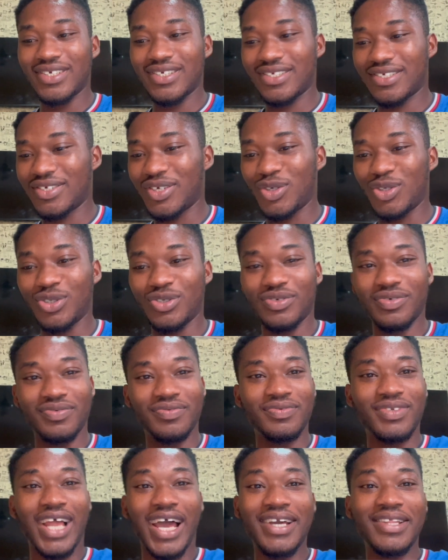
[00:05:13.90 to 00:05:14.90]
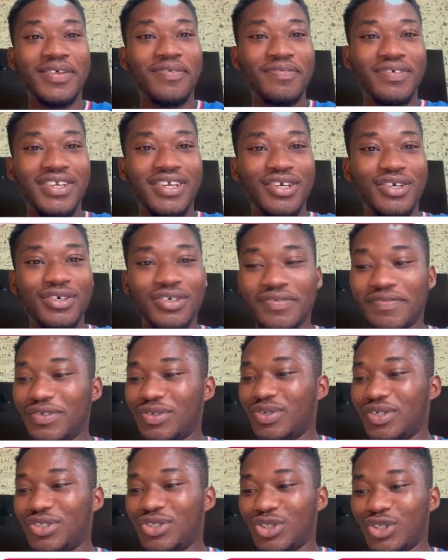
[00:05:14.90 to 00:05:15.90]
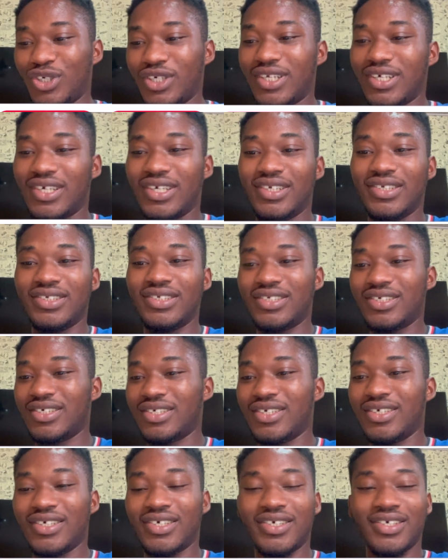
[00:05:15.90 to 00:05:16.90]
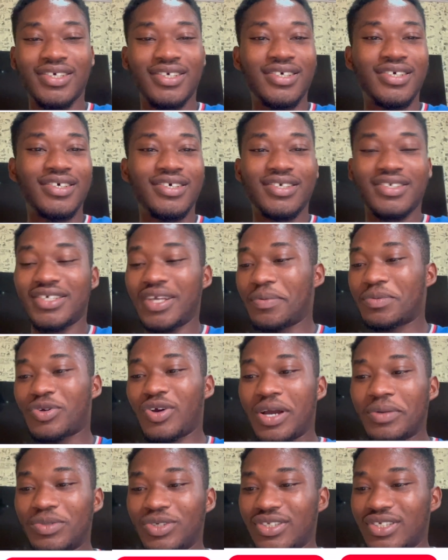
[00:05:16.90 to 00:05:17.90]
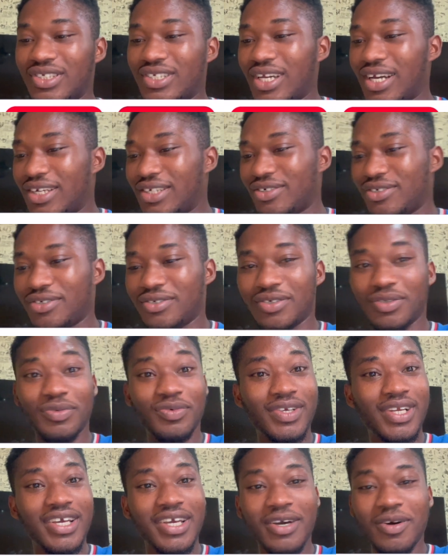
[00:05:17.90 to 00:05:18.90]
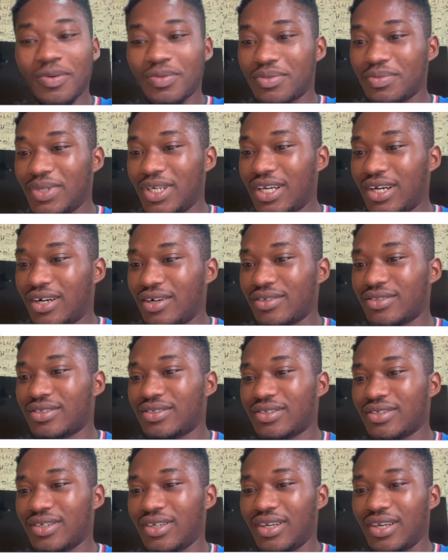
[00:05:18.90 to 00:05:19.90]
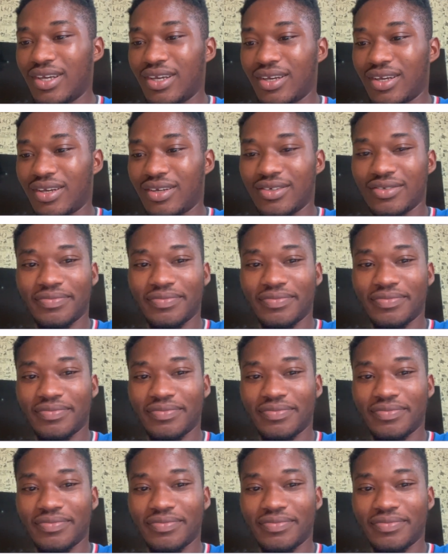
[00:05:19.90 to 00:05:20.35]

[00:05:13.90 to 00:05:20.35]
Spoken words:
so like the video if you enjoyed, and subscribe to the channel. It really helps me out. Yeah.